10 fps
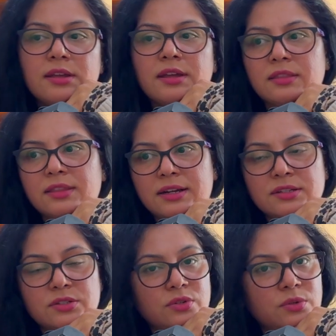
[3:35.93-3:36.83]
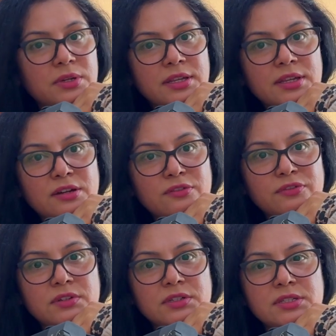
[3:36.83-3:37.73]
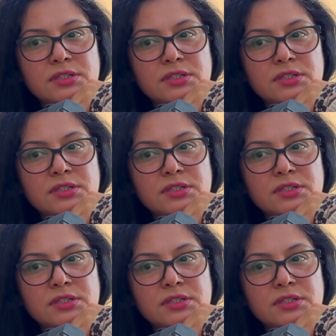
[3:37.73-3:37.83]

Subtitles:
and that is not working out for us.